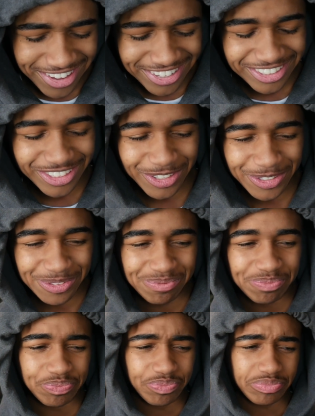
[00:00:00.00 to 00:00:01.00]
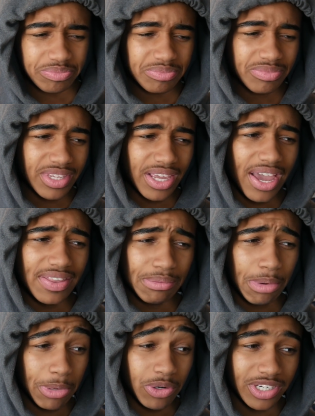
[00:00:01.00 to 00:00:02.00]
So, and then
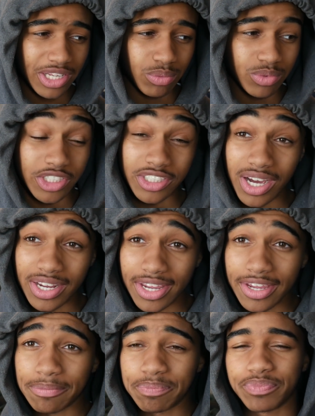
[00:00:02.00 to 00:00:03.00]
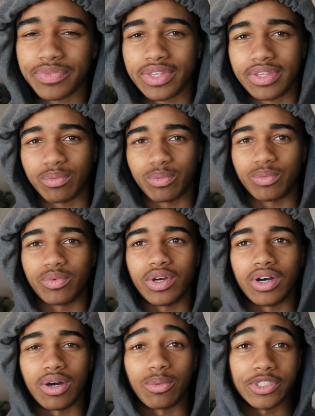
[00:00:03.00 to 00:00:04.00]
my middle name was Sade,
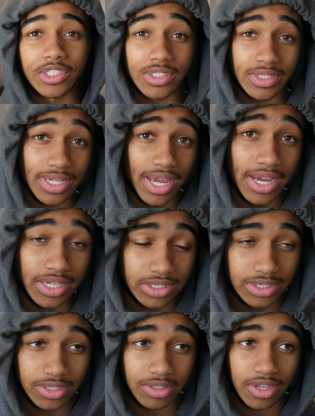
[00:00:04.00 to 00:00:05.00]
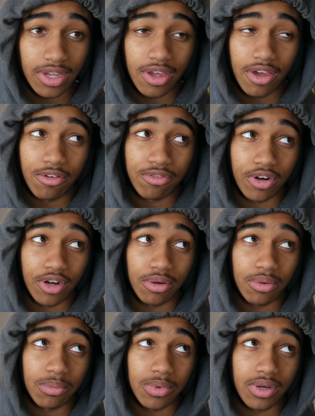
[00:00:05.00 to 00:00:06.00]
uh, which is actually
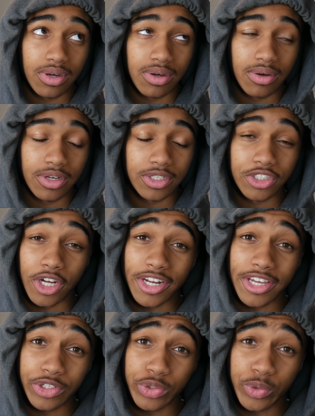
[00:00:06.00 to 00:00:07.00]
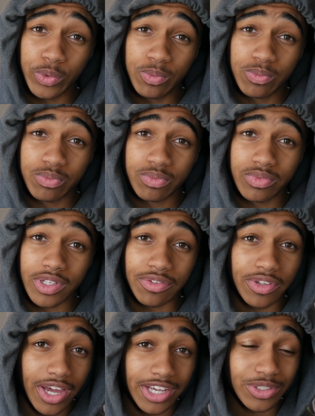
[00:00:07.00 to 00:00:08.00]
from Sade Adu. If
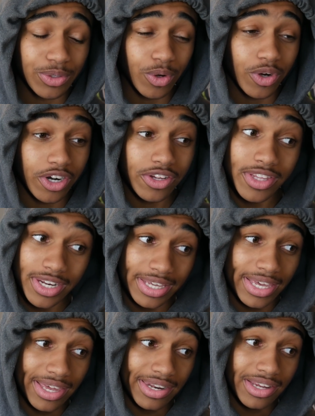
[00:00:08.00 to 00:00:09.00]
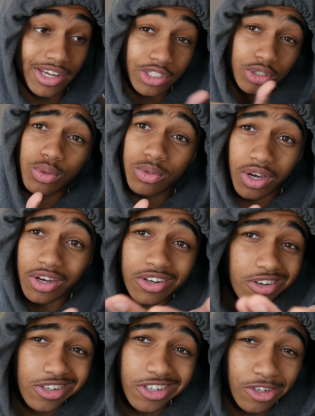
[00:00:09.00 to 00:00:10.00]
you guys don't know her, then again, too young or
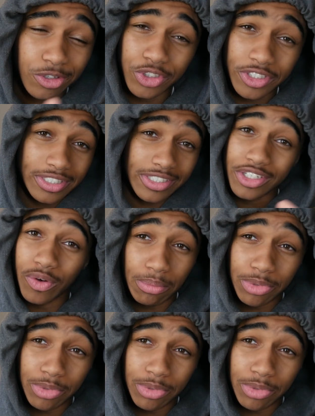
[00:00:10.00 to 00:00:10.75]
uncultured, no in